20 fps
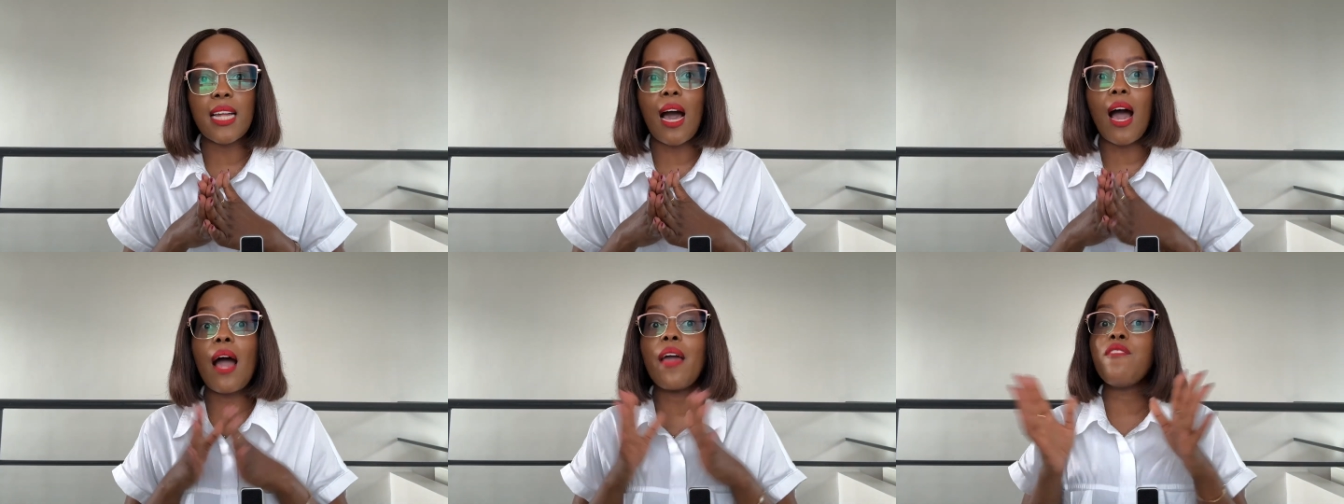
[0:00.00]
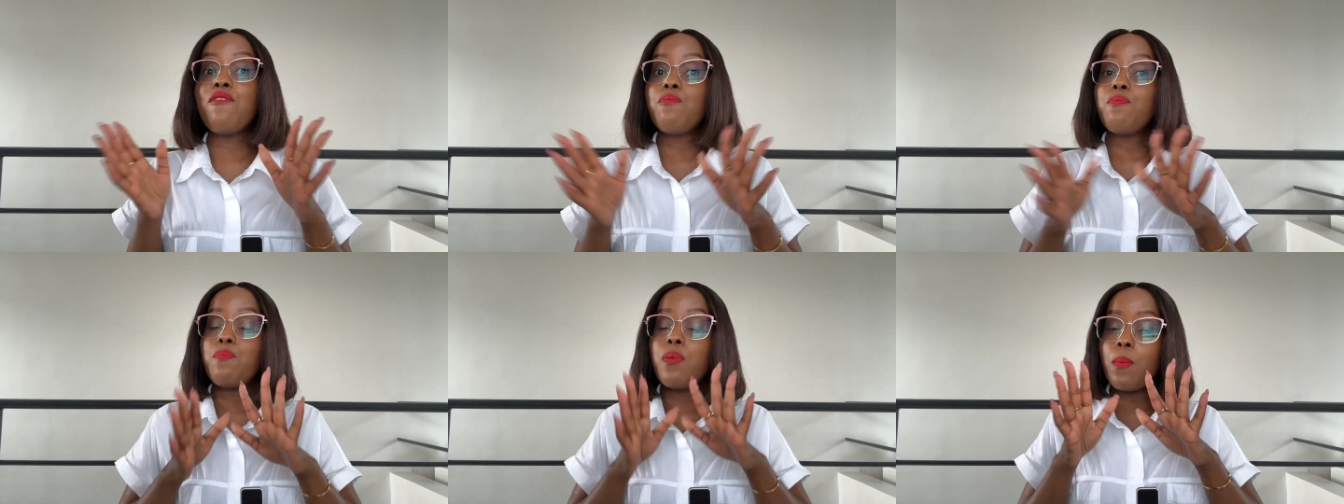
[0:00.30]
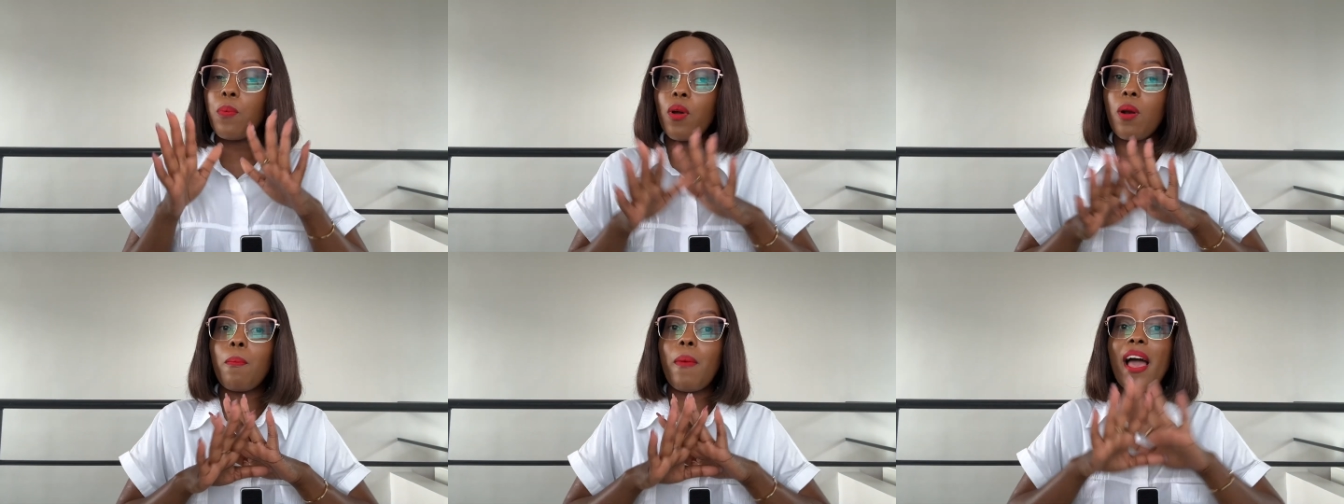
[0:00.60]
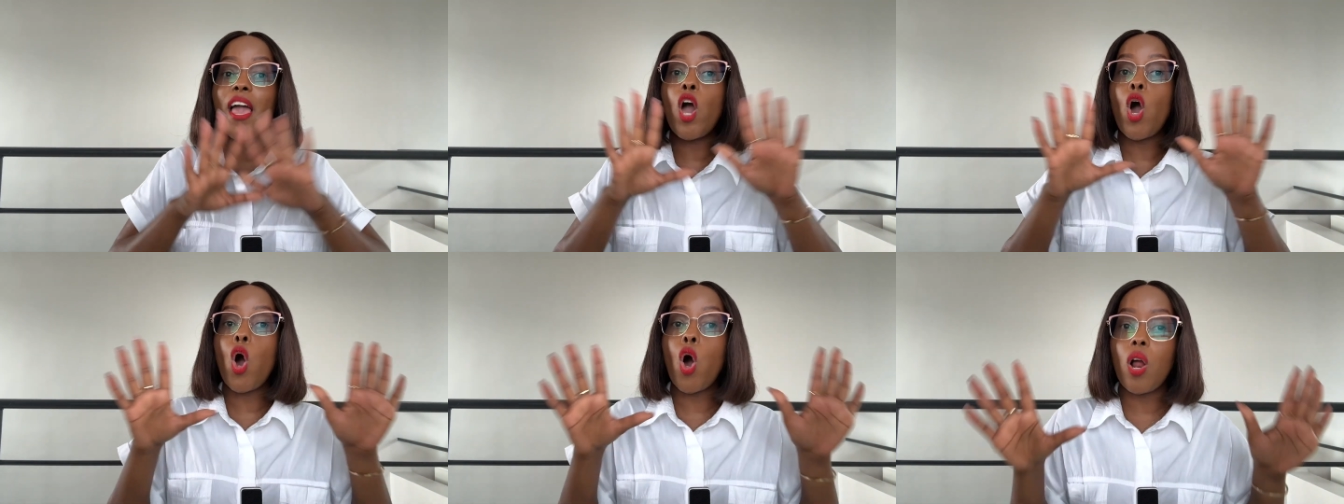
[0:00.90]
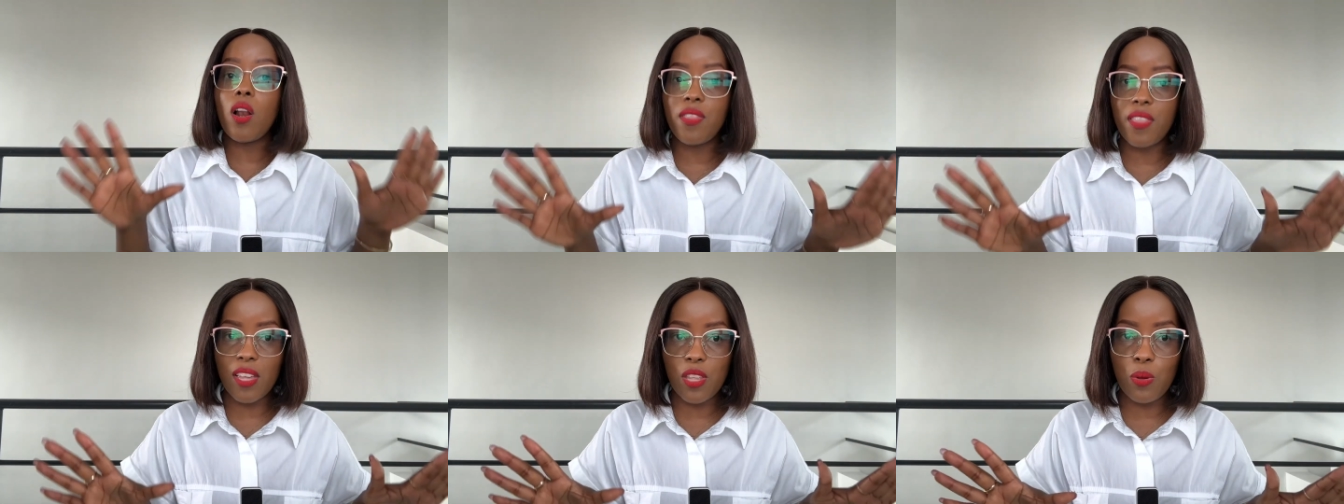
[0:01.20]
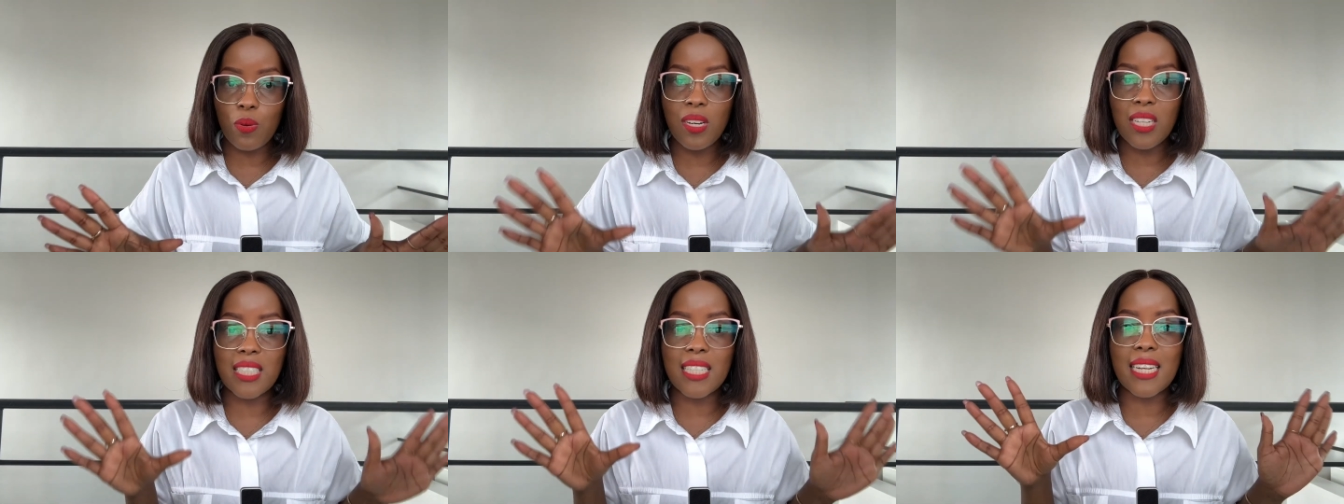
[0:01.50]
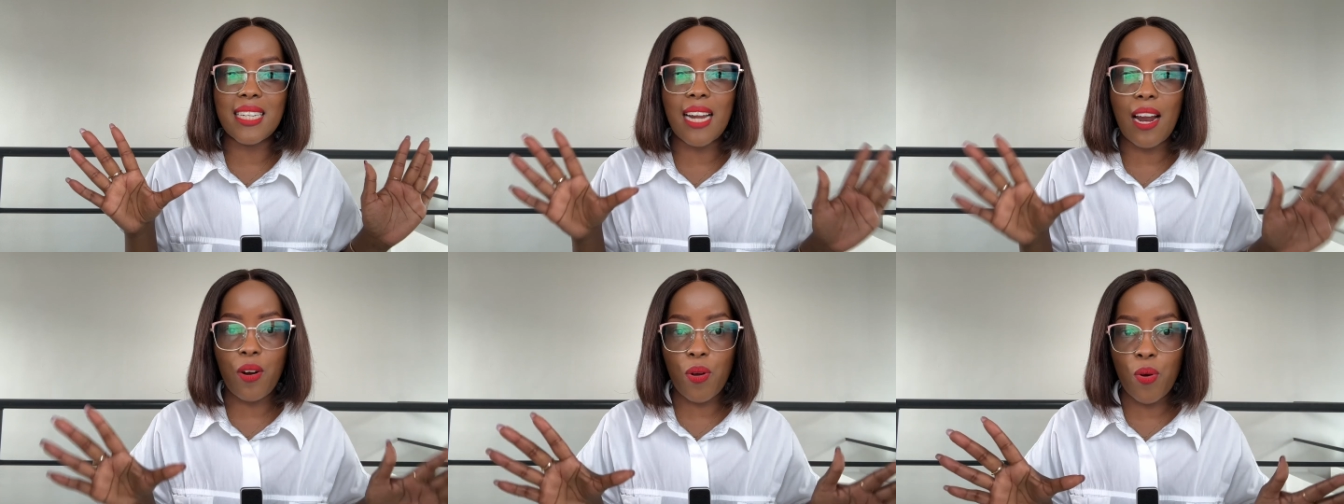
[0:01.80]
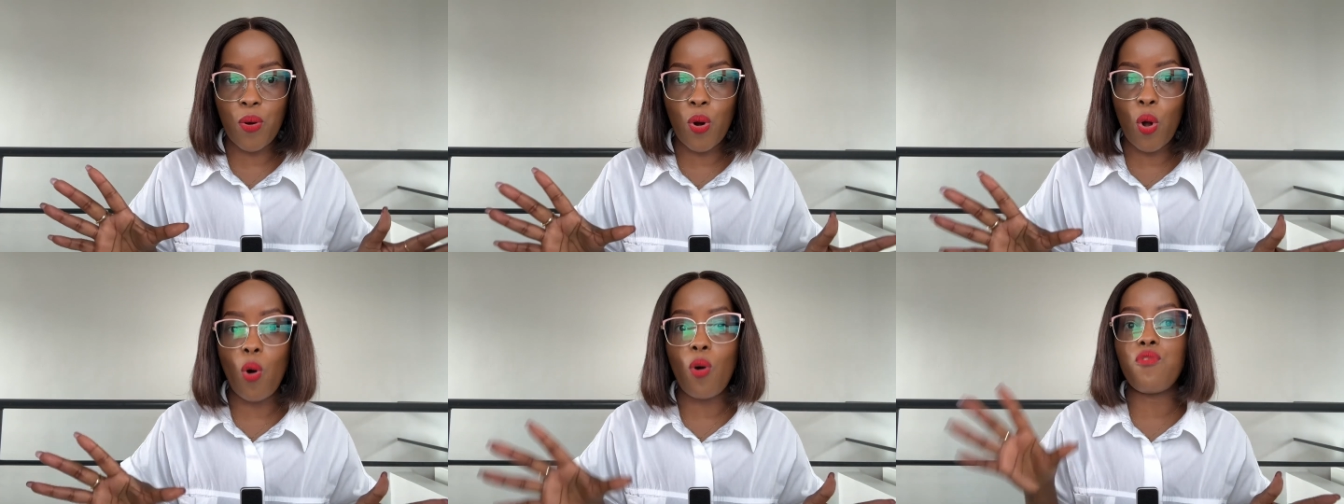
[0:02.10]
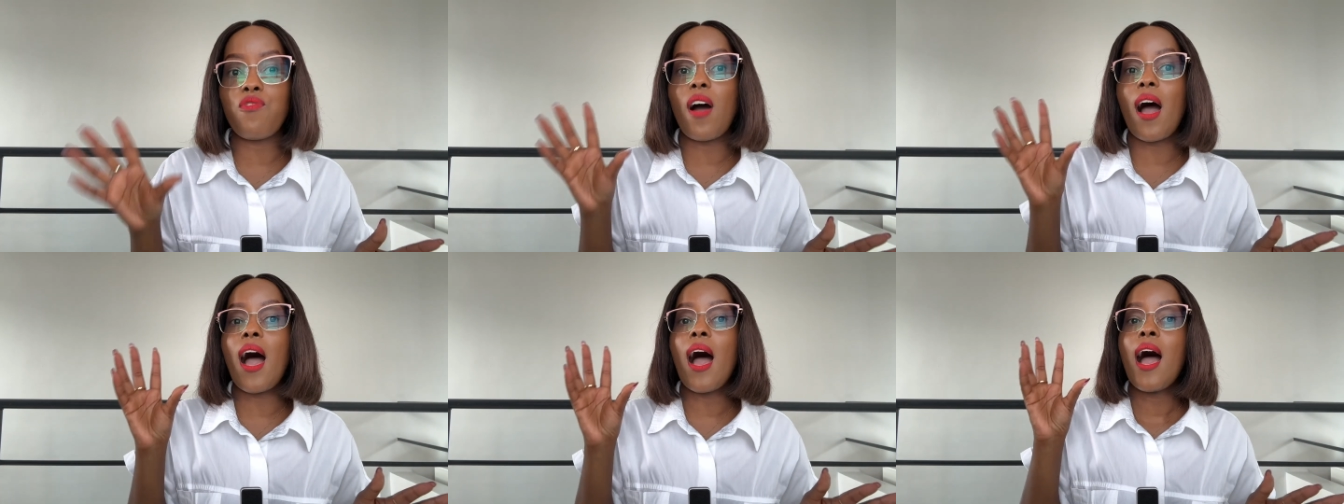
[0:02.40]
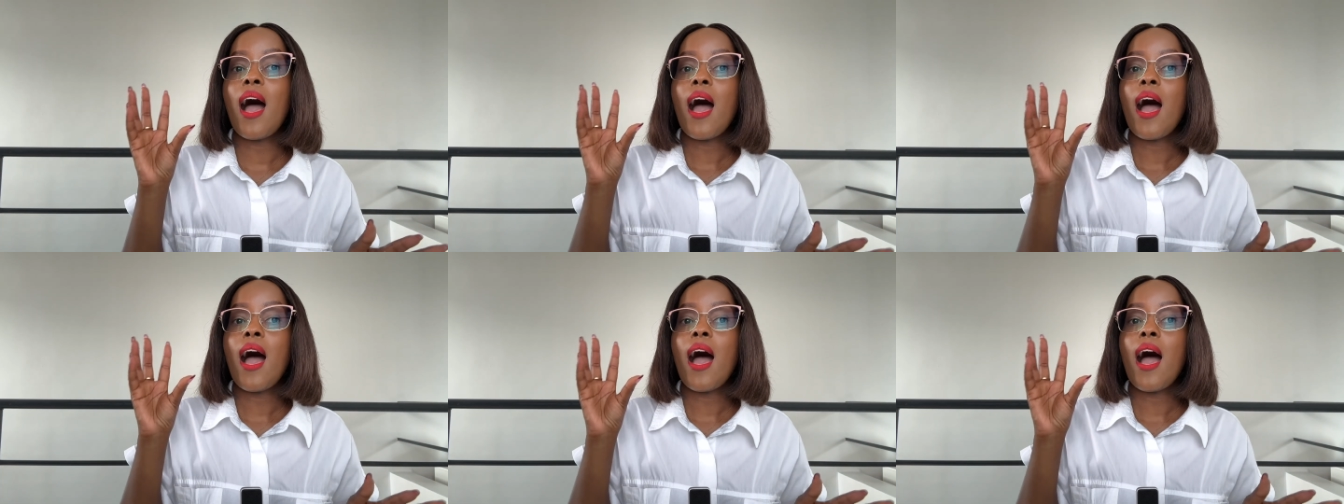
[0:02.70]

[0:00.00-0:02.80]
if people buy all the units that are on offer